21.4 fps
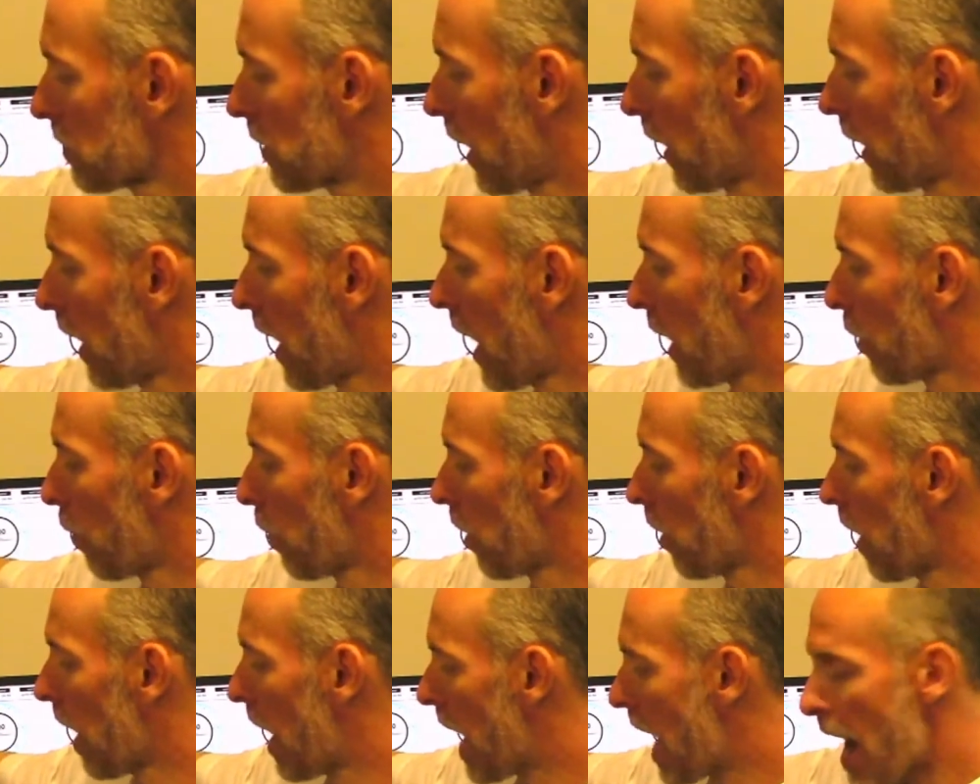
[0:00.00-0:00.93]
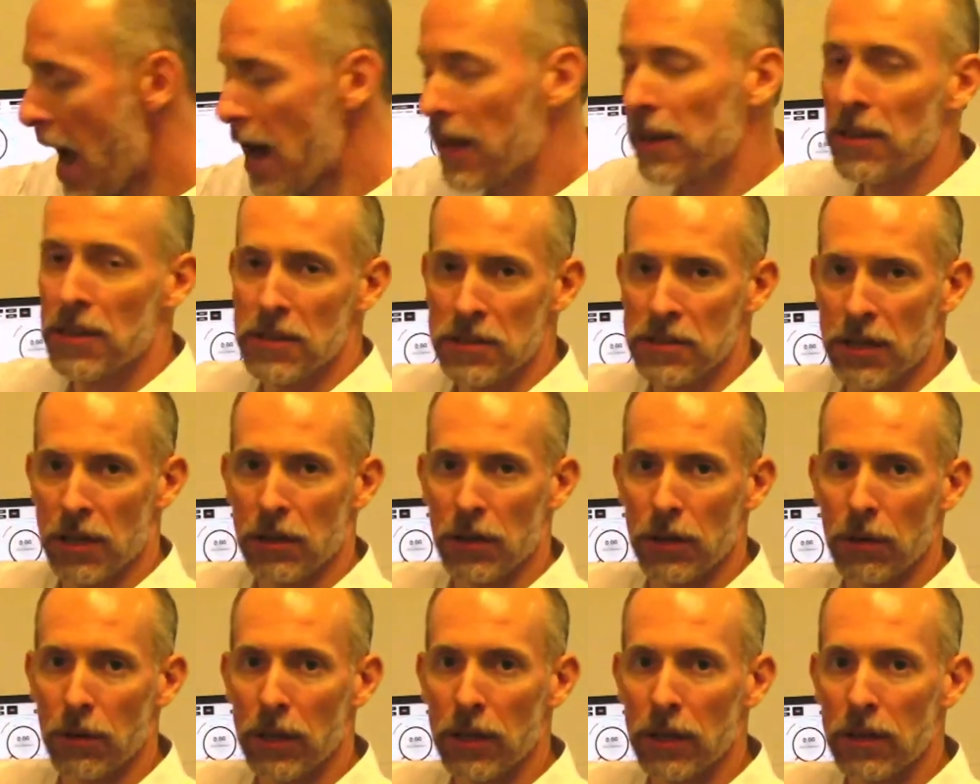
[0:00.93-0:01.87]
that hot oil onto the
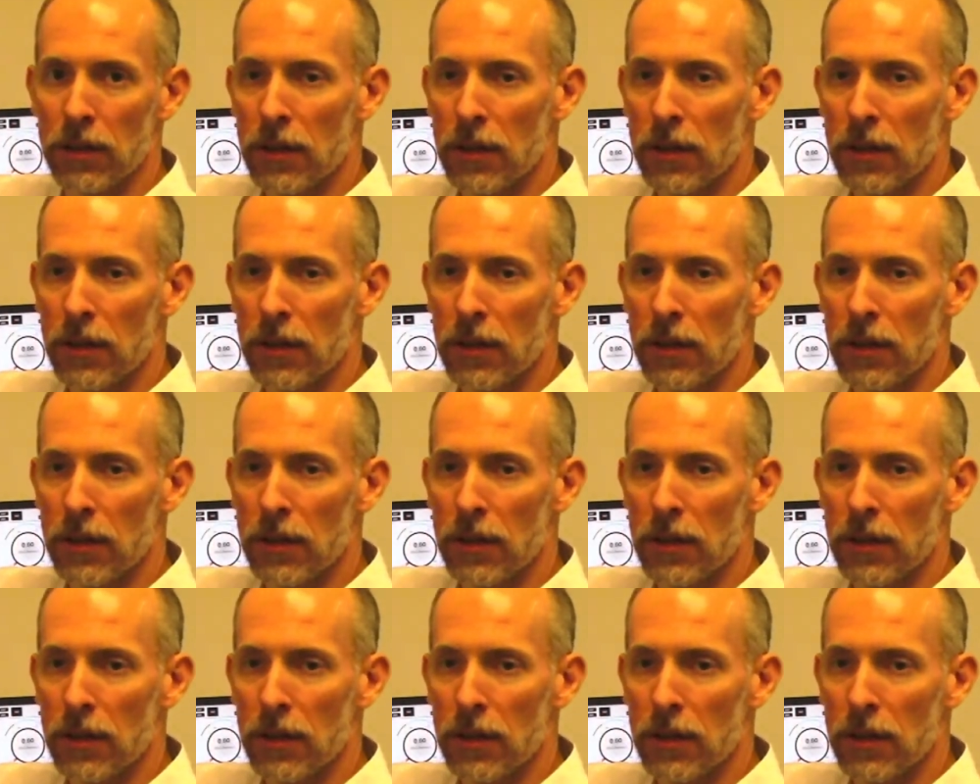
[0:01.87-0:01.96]
solenoid.